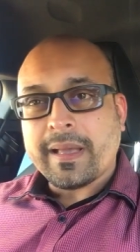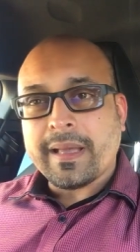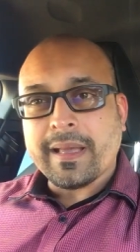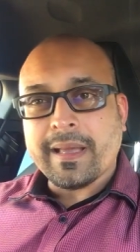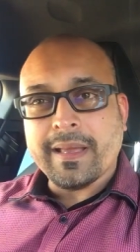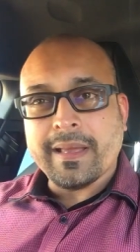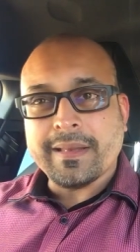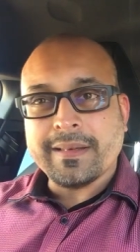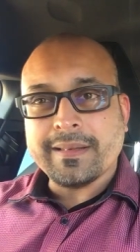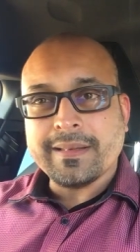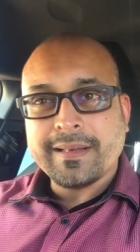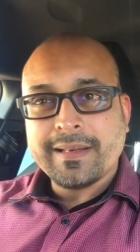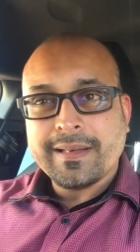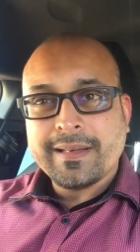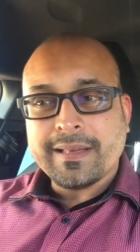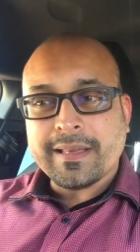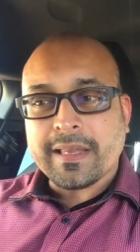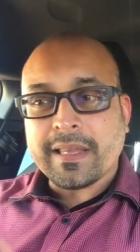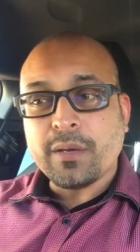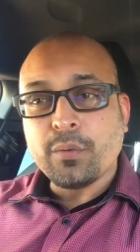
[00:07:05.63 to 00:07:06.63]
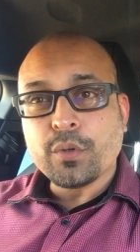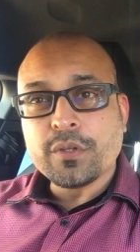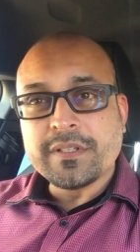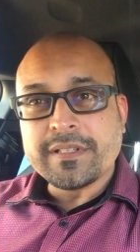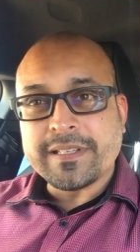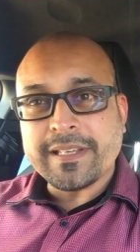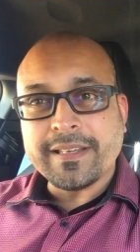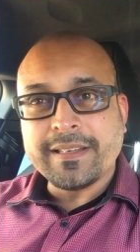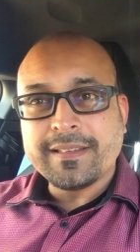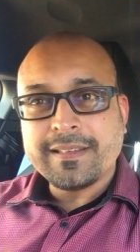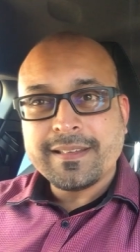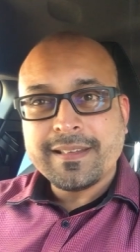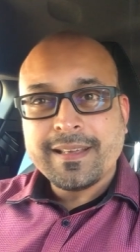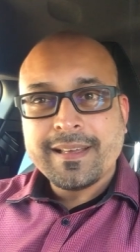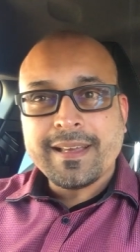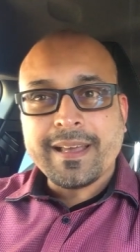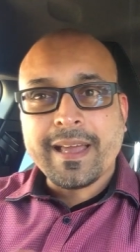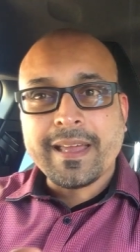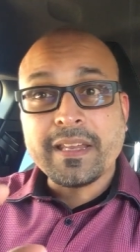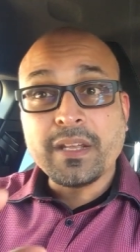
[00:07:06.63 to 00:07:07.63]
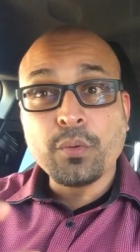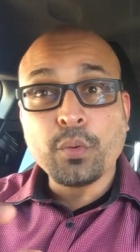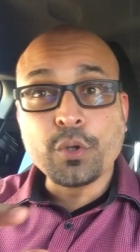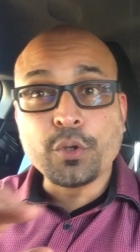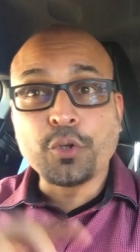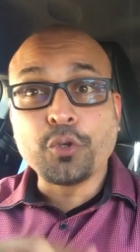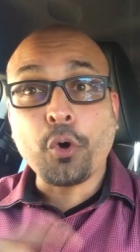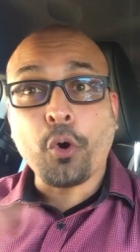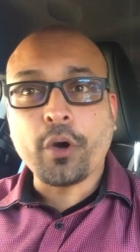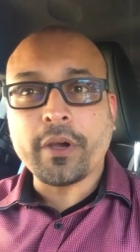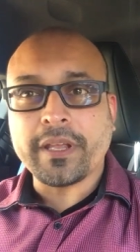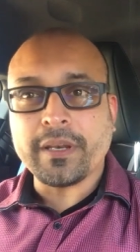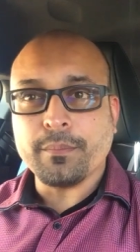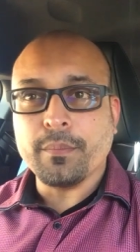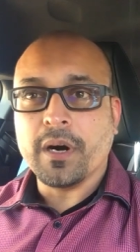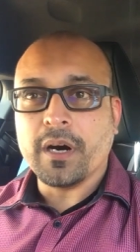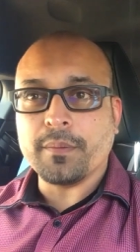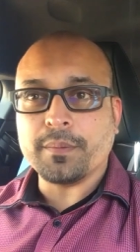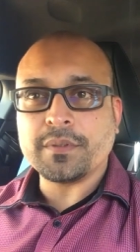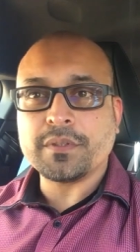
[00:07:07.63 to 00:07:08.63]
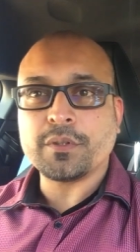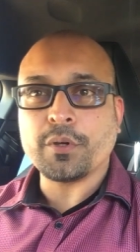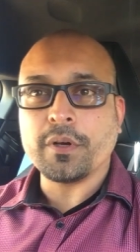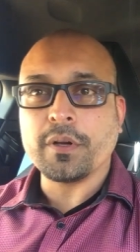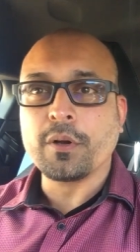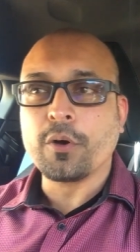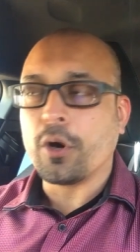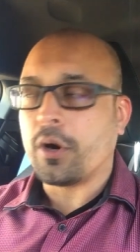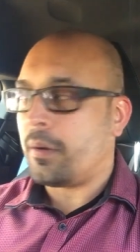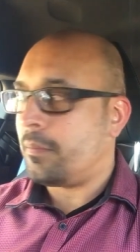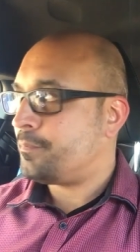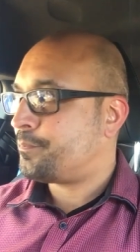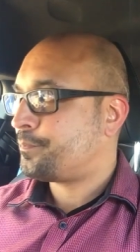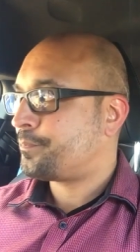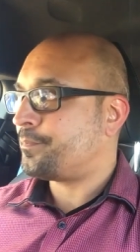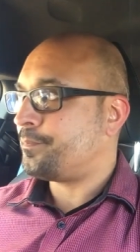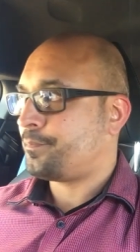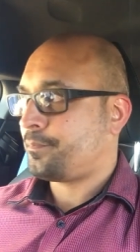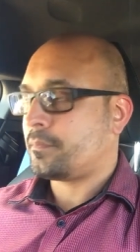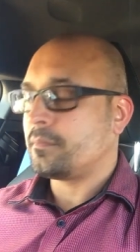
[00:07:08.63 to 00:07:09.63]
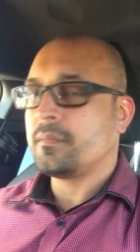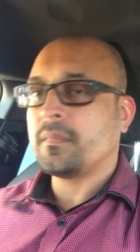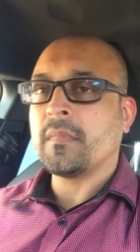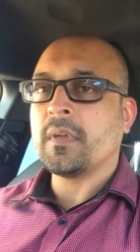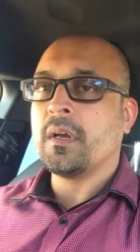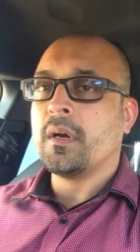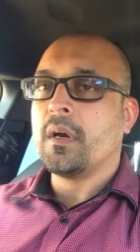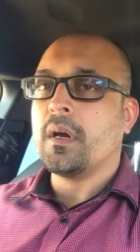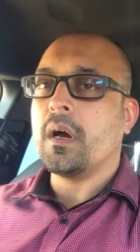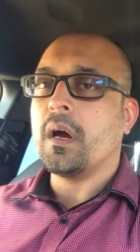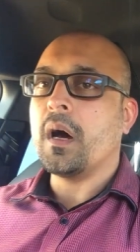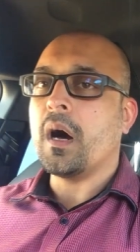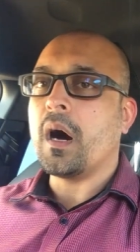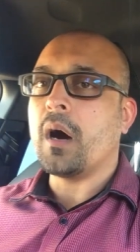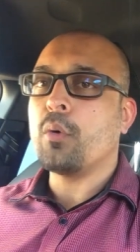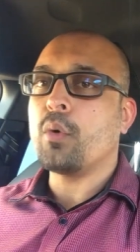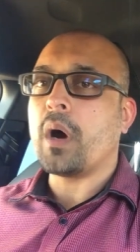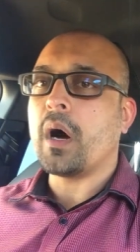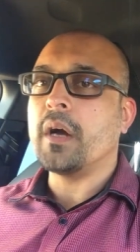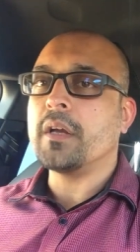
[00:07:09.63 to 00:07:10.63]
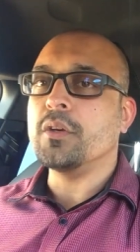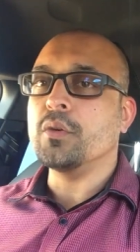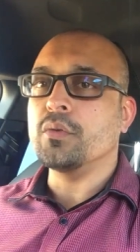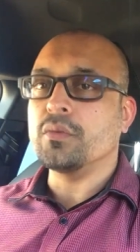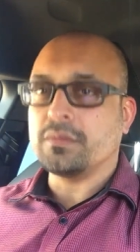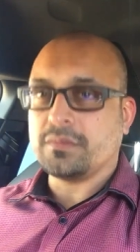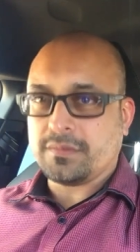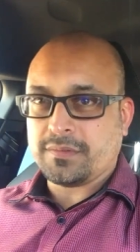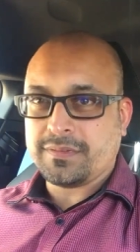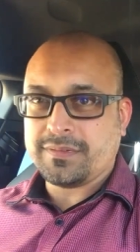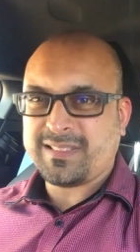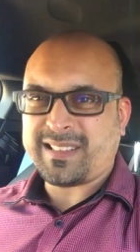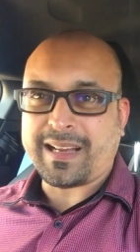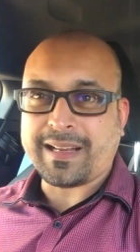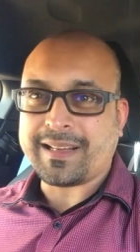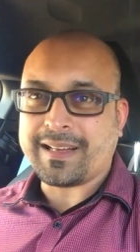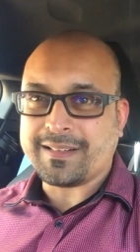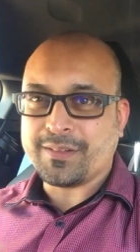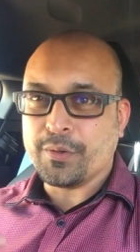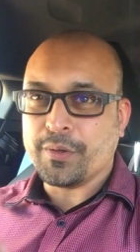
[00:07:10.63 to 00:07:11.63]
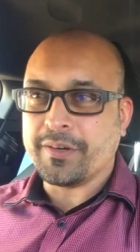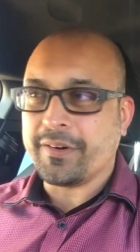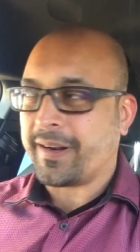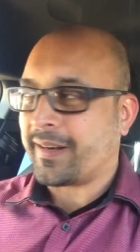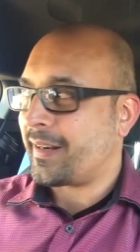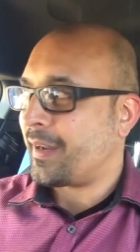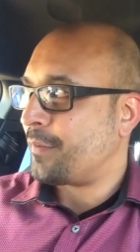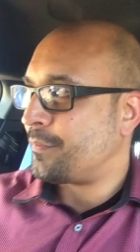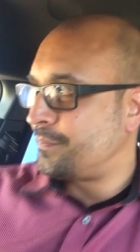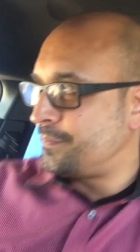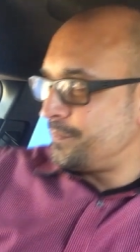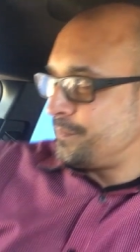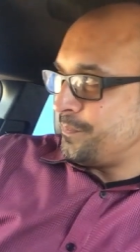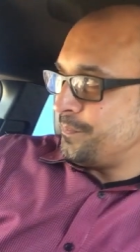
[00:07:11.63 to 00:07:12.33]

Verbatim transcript: And he would sit and he would talk in burps. So he'll go, I can't do it right now.